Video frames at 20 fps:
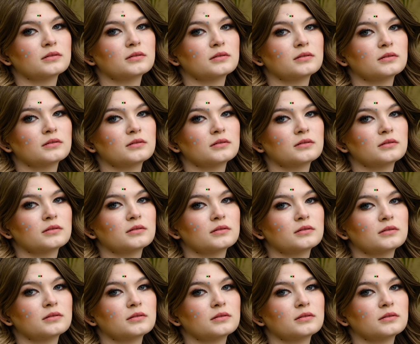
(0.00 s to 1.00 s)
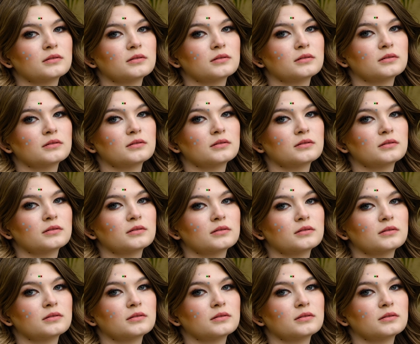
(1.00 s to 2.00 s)

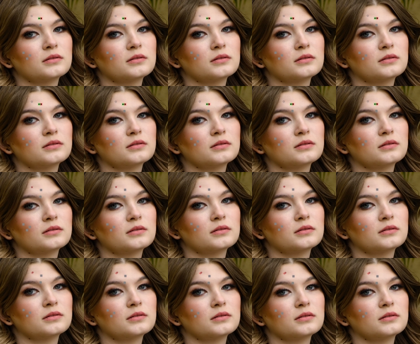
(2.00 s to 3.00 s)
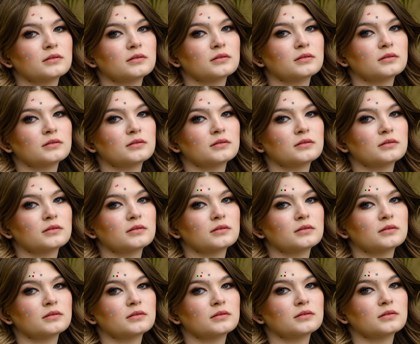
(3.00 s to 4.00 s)

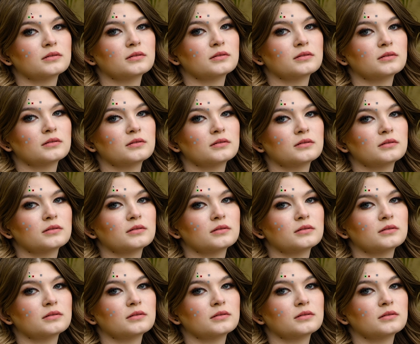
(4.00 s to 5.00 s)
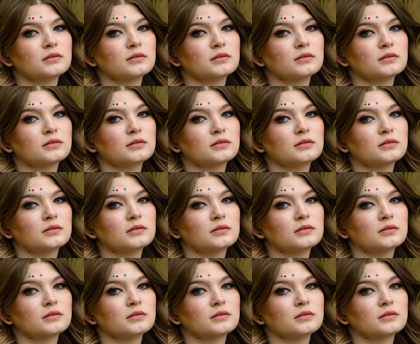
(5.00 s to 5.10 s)
Nobody speaks.